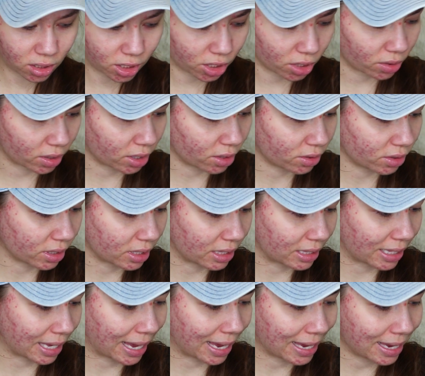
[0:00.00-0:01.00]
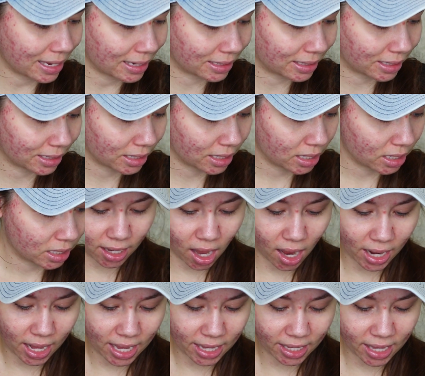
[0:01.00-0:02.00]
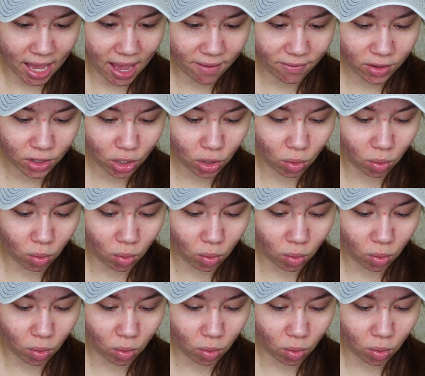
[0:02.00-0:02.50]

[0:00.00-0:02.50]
So there's that. I got a Kevin